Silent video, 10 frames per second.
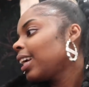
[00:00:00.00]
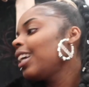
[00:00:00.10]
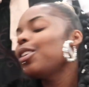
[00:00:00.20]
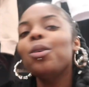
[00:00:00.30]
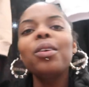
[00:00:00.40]

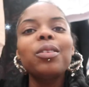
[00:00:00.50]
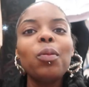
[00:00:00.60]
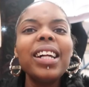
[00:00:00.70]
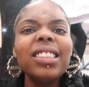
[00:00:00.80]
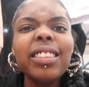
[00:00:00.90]
Can you,
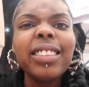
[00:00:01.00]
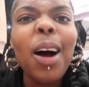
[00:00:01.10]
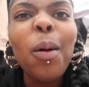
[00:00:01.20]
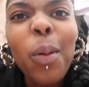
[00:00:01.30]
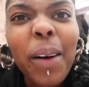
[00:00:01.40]
why does this
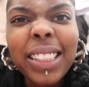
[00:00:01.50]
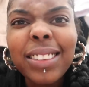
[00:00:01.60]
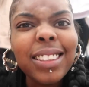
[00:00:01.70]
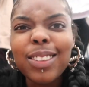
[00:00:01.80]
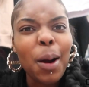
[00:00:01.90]
girl
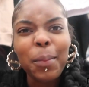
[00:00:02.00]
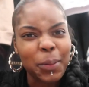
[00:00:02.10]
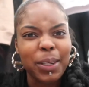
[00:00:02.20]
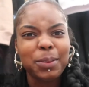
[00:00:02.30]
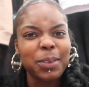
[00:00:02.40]
always interrupt me
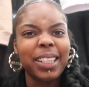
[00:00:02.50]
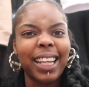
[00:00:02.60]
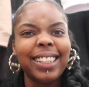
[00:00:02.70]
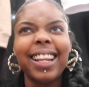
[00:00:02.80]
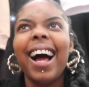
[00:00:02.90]
when I'm
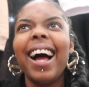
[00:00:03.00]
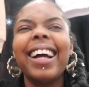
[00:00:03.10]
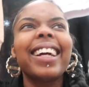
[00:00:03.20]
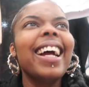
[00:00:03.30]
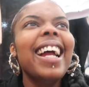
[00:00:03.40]
talking?
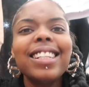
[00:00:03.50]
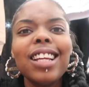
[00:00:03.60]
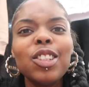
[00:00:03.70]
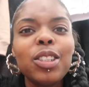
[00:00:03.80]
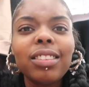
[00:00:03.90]
Like, this
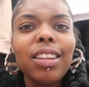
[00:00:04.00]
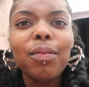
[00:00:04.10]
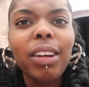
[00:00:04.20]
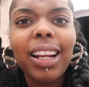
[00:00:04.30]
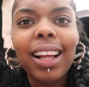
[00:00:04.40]
actually
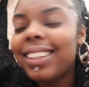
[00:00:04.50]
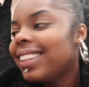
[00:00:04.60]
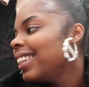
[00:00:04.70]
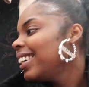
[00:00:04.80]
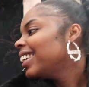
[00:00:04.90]
doesn't
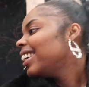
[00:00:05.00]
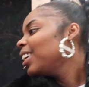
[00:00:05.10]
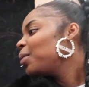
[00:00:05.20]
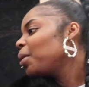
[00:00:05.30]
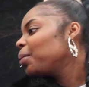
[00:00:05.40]

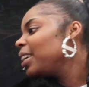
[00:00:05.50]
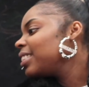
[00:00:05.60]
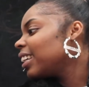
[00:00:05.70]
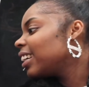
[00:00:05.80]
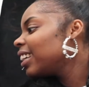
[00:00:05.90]
really what were
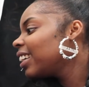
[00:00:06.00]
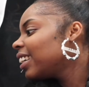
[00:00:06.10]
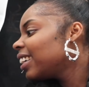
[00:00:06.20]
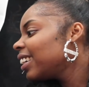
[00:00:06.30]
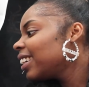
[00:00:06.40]

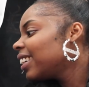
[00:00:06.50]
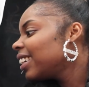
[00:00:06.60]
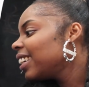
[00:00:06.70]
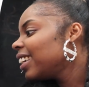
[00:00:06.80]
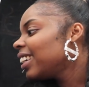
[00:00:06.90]
Excellent.
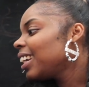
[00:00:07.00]
It?